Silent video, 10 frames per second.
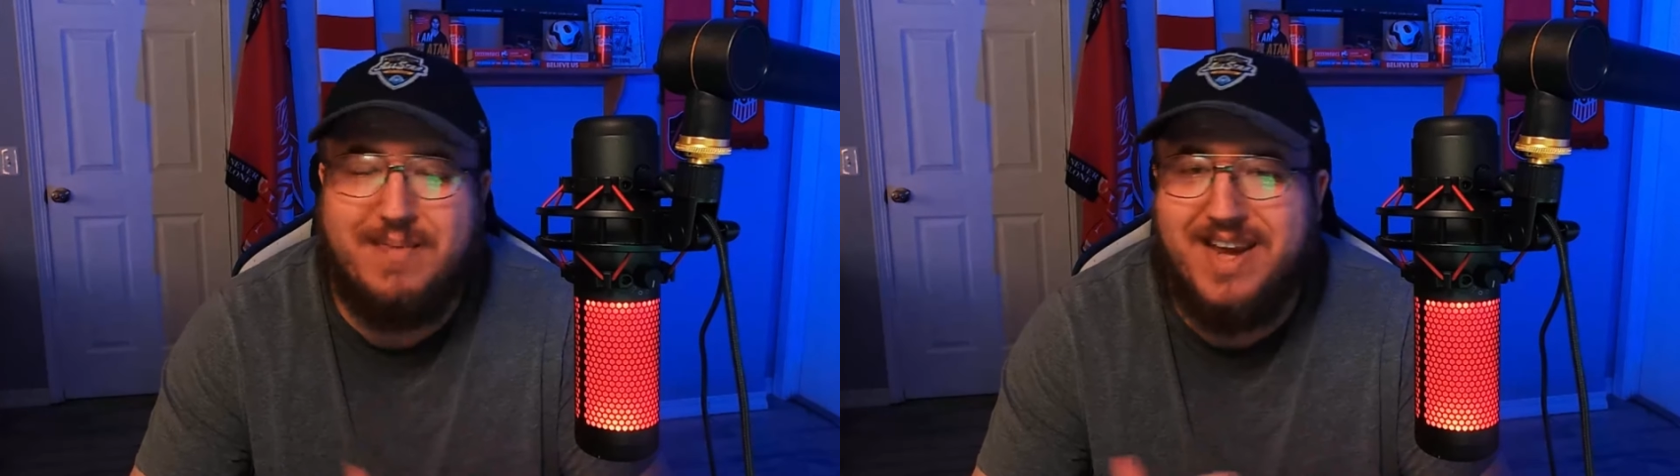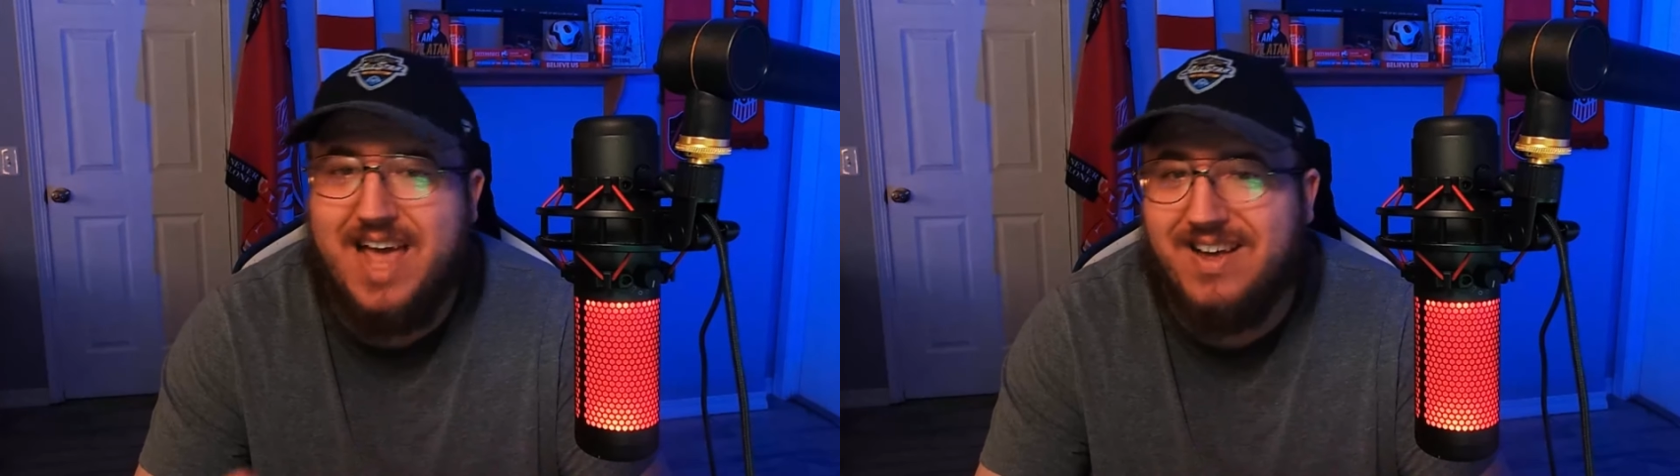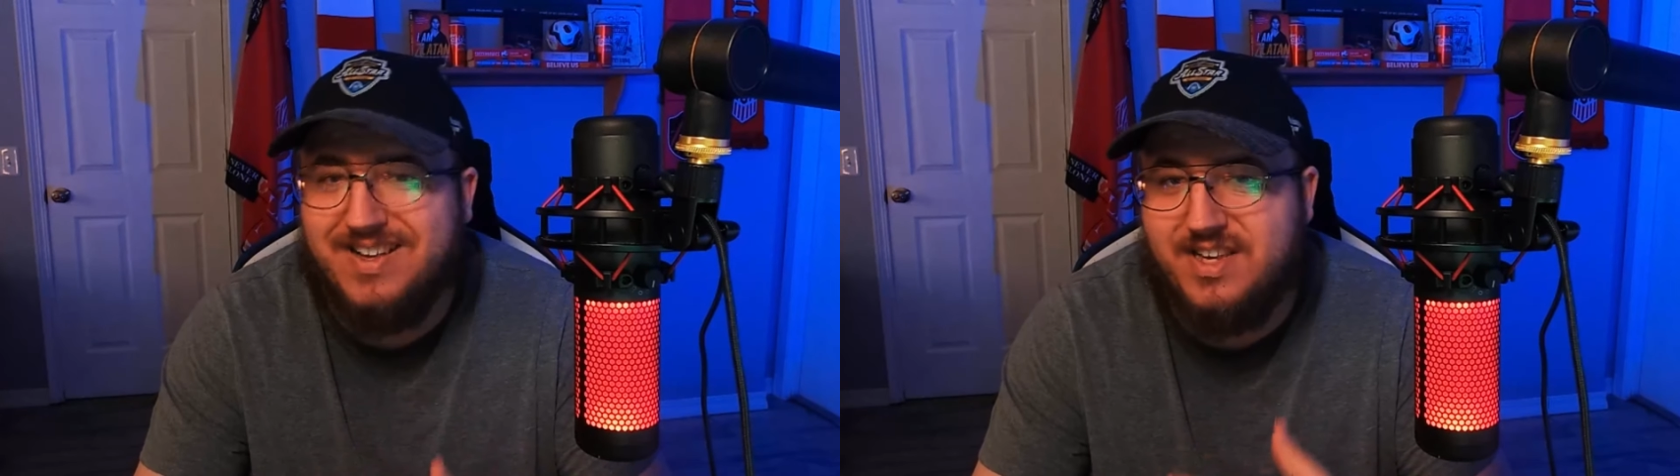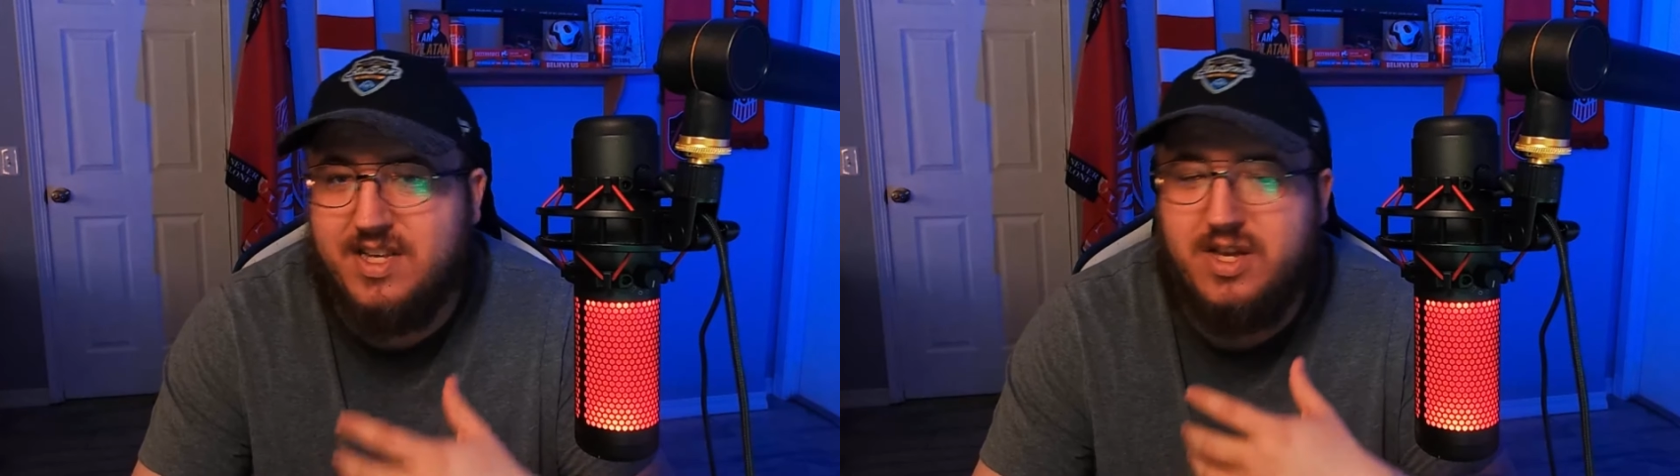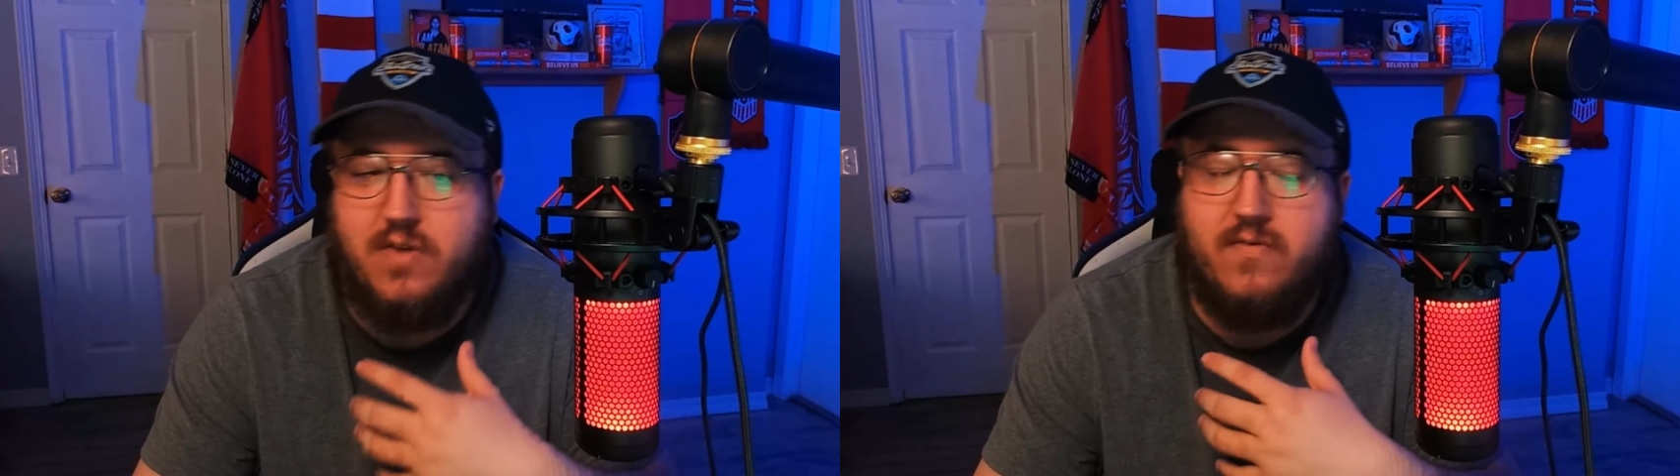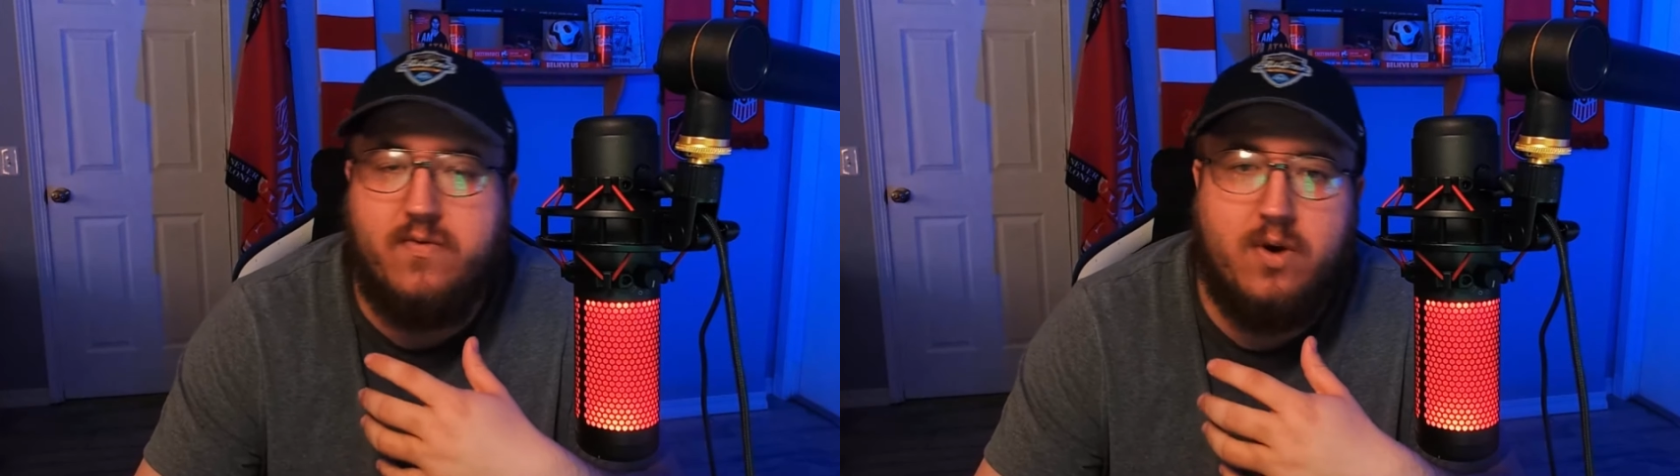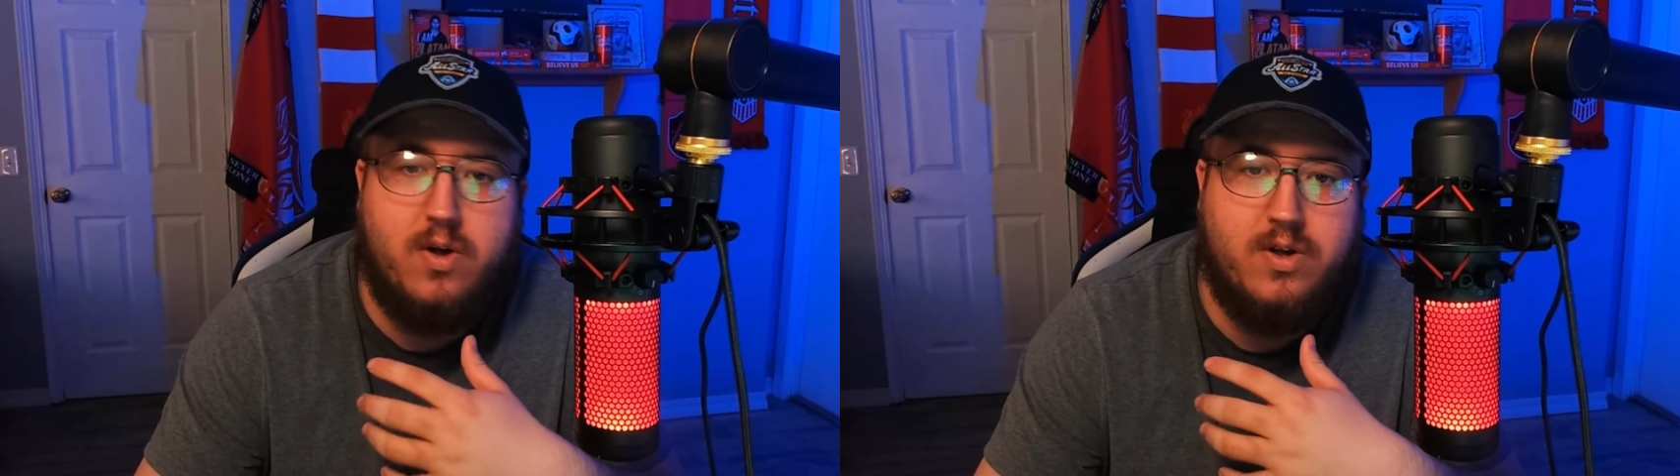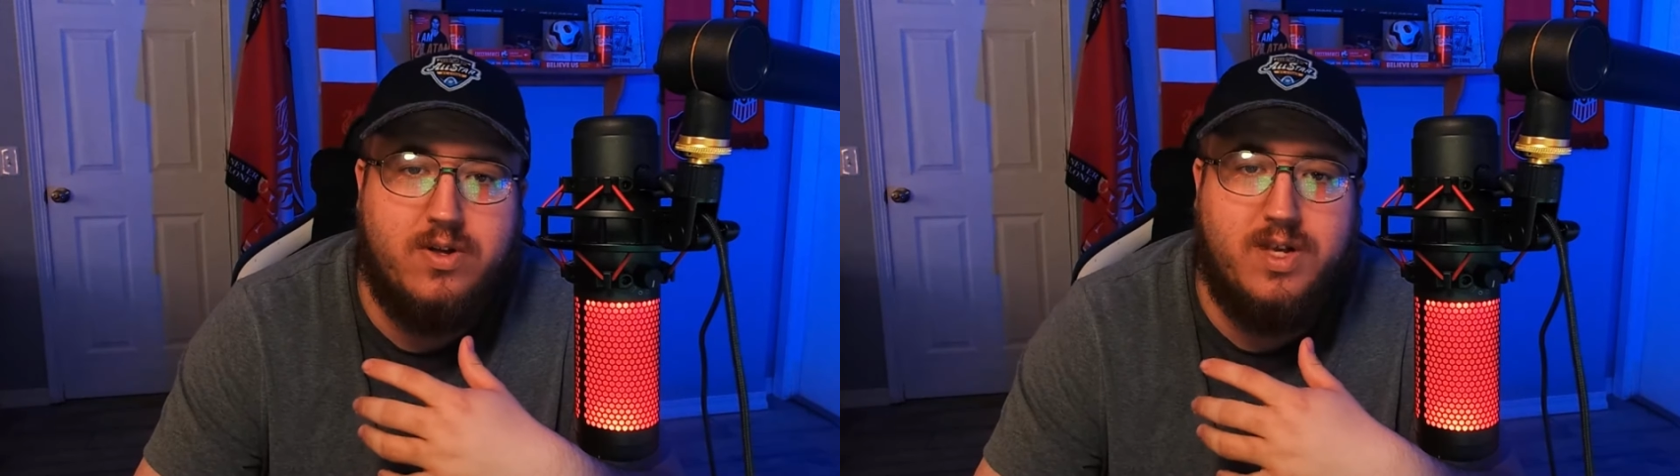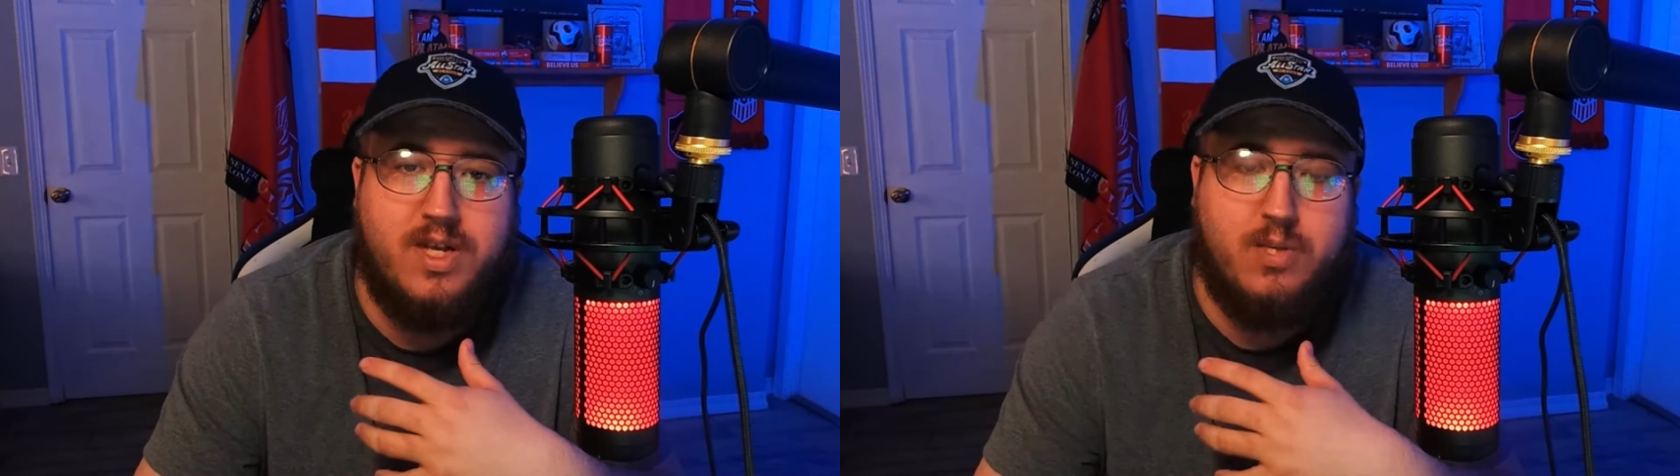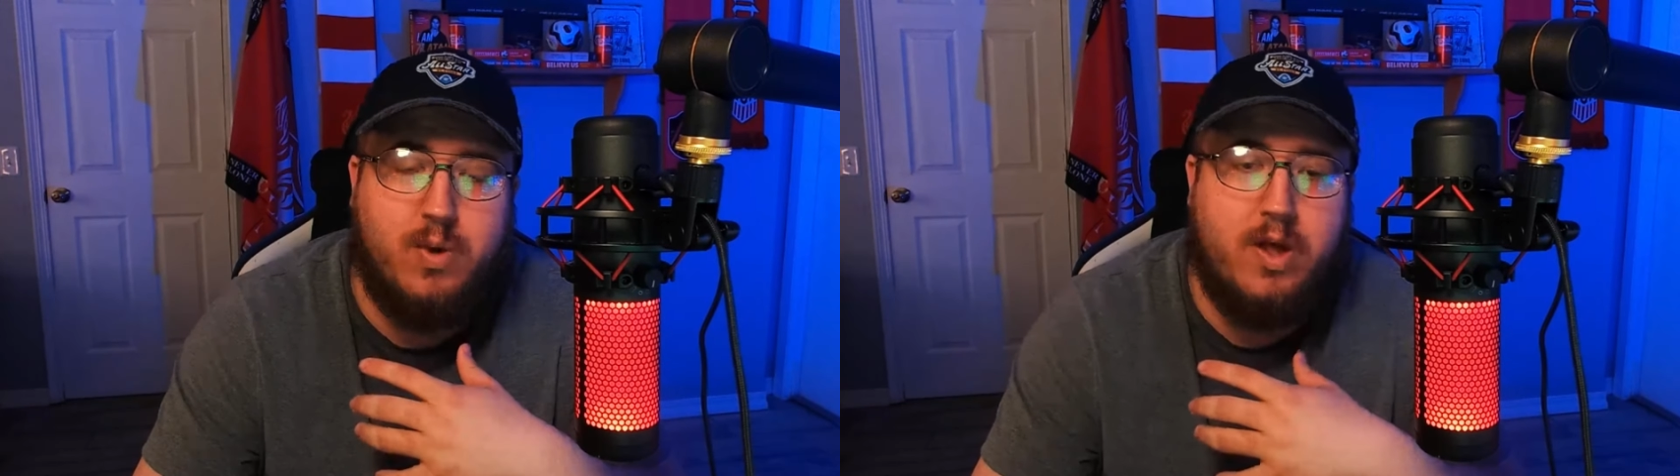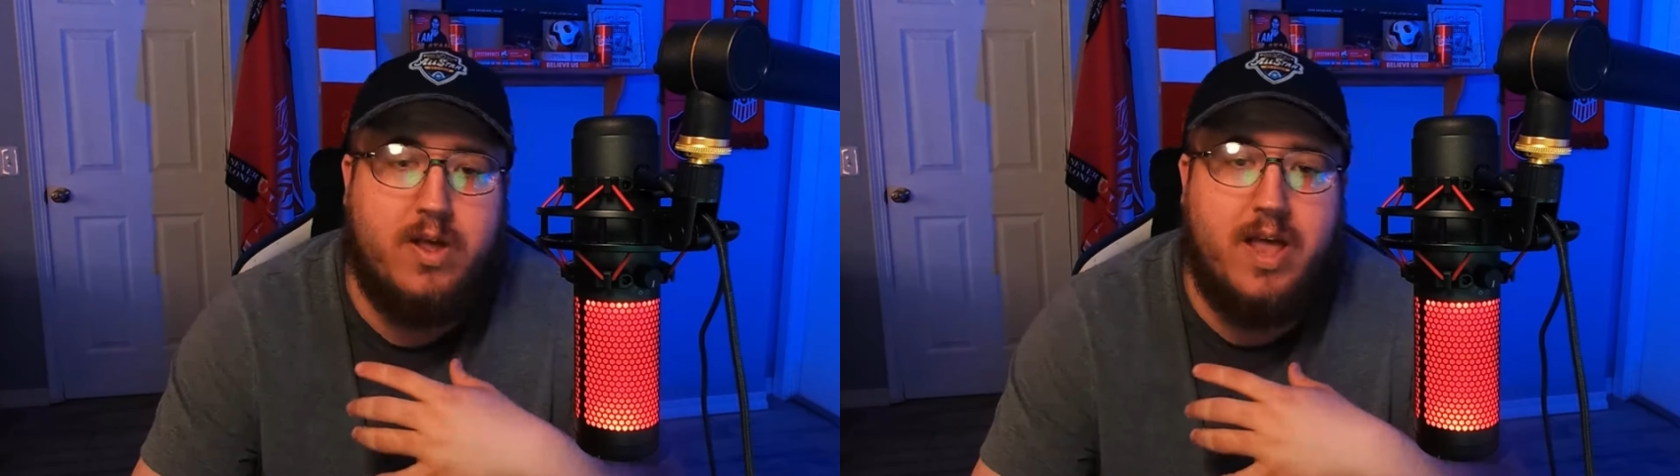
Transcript: analysis of roles as well